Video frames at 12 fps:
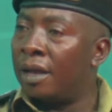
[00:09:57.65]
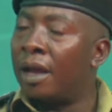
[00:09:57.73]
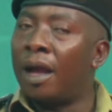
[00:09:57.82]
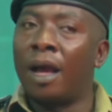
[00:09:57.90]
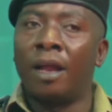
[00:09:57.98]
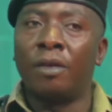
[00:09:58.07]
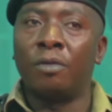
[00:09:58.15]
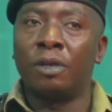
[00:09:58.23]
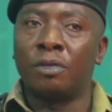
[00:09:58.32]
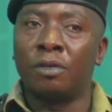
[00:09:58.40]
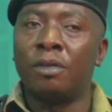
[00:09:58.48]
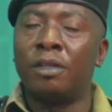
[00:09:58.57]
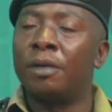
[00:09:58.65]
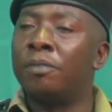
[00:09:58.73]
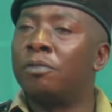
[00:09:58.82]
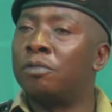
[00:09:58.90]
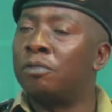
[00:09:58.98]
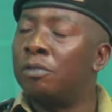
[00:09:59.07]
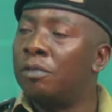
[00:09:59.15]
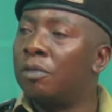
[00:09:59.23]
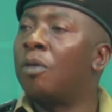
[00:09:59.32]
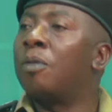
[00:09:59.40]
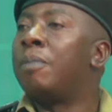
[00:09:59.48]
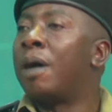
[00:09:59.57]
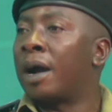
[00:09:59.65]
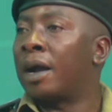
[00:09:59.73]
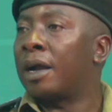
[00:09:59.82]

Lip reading: And we told them to go back